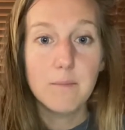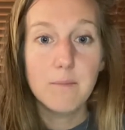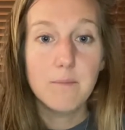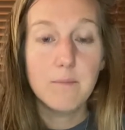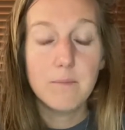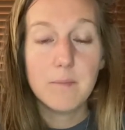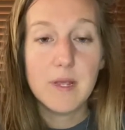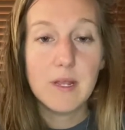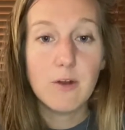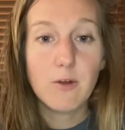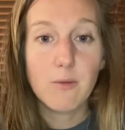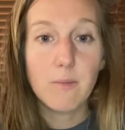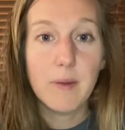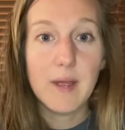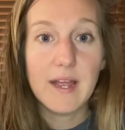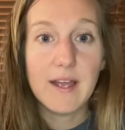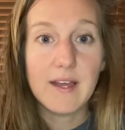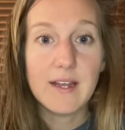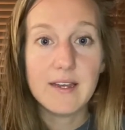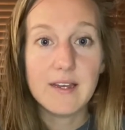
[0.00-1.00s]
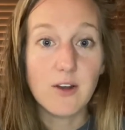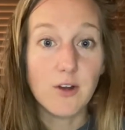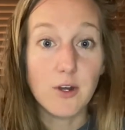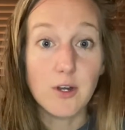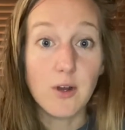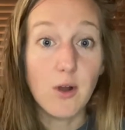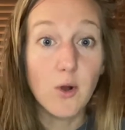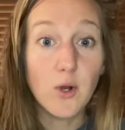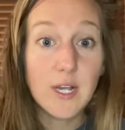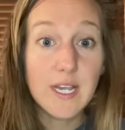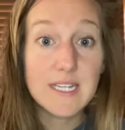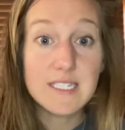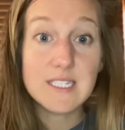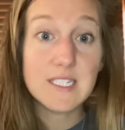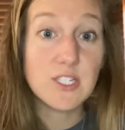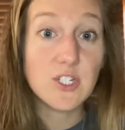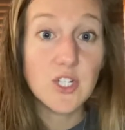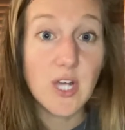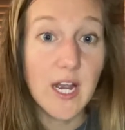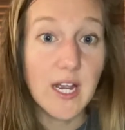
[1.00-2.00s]
Peter Pan or Hook
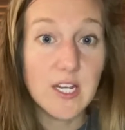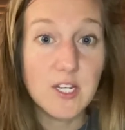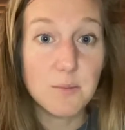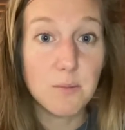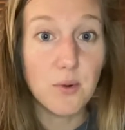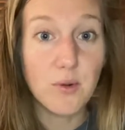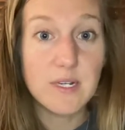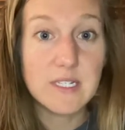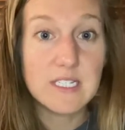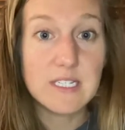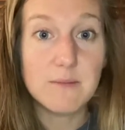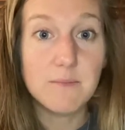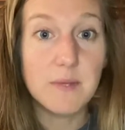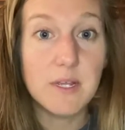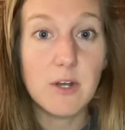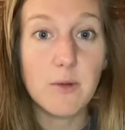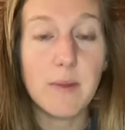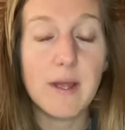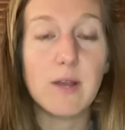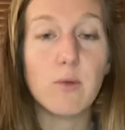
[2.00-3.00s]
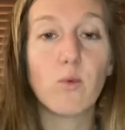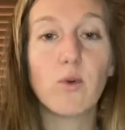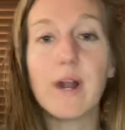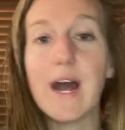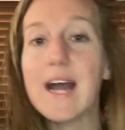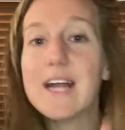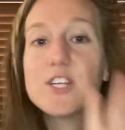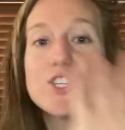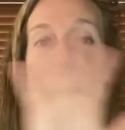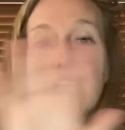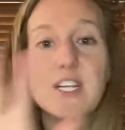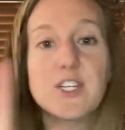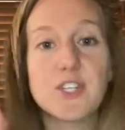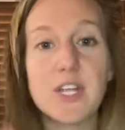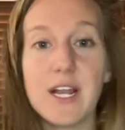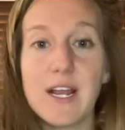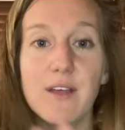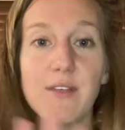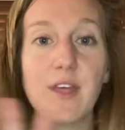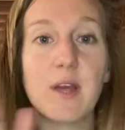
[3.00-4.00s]
isn't trying to poison Peter Pan. We're not changing
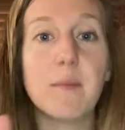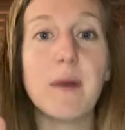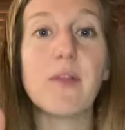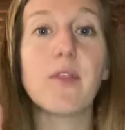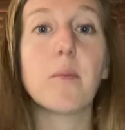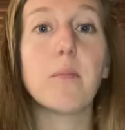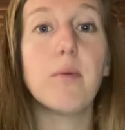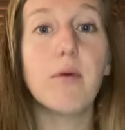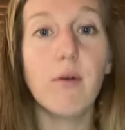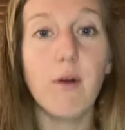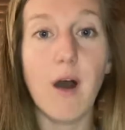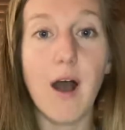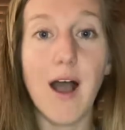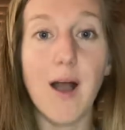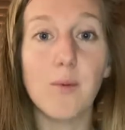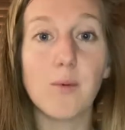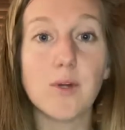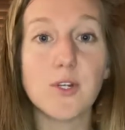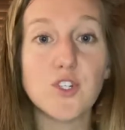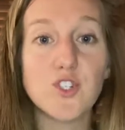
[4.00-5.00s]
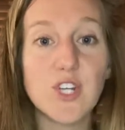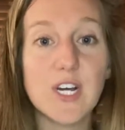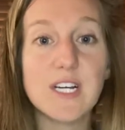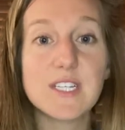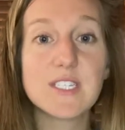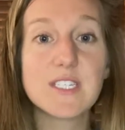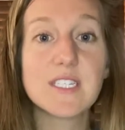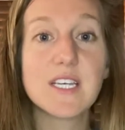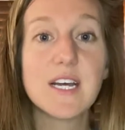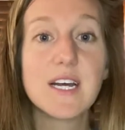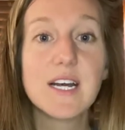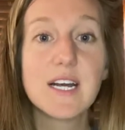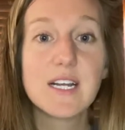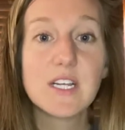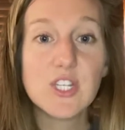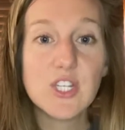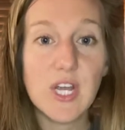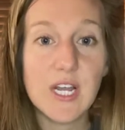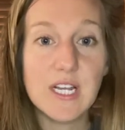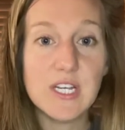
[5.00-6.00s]
anything about the plot. We're just
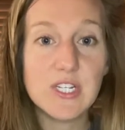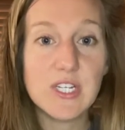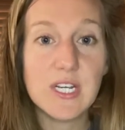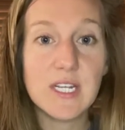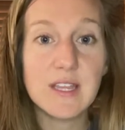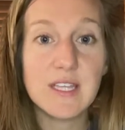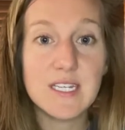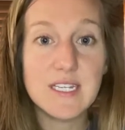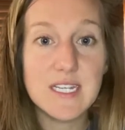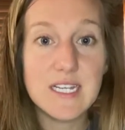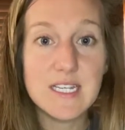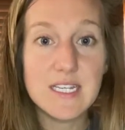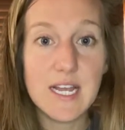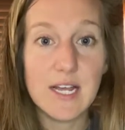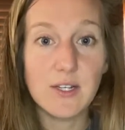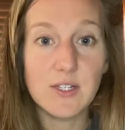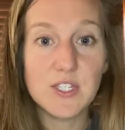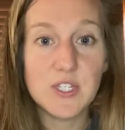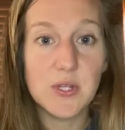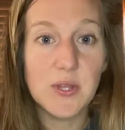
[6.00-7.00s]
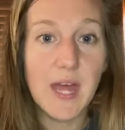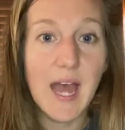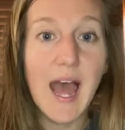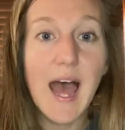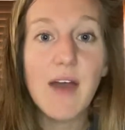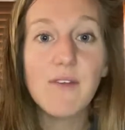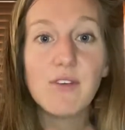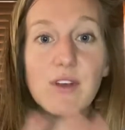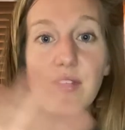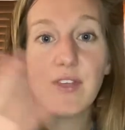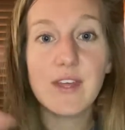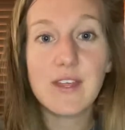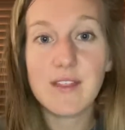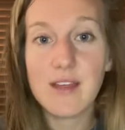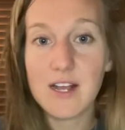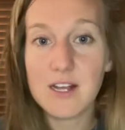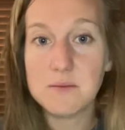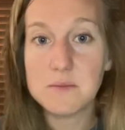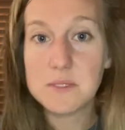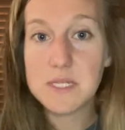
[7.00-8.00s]
changing the details so that everything that
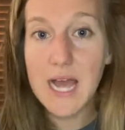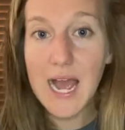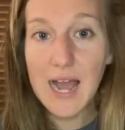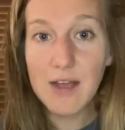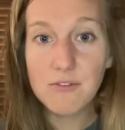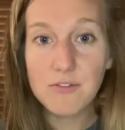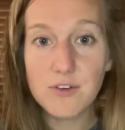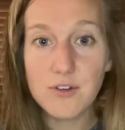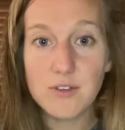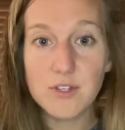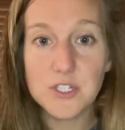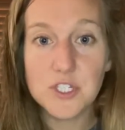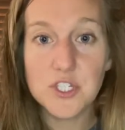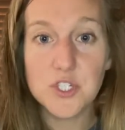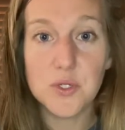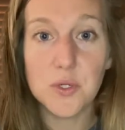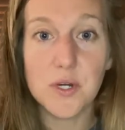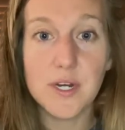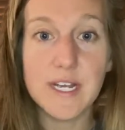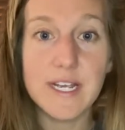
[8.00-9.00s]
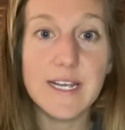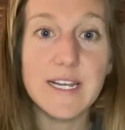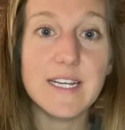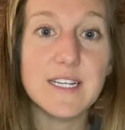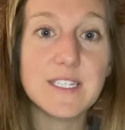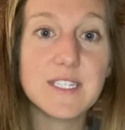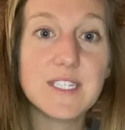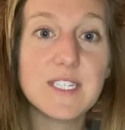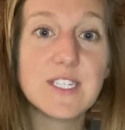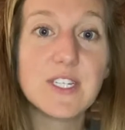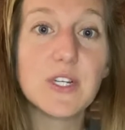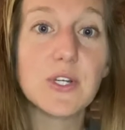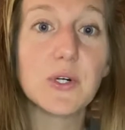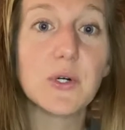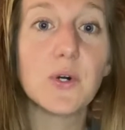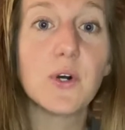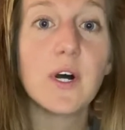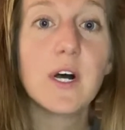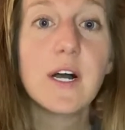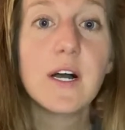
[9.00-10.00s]
comes after the story is
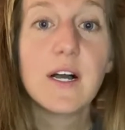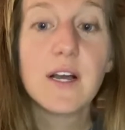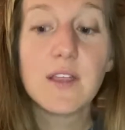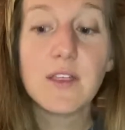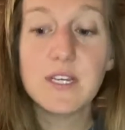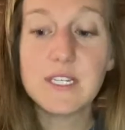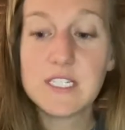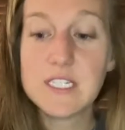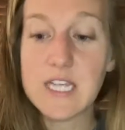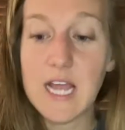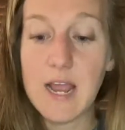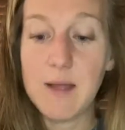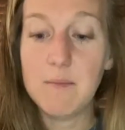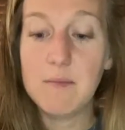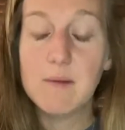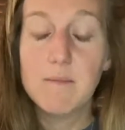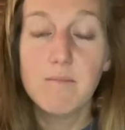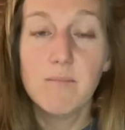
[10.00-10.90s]
still the same.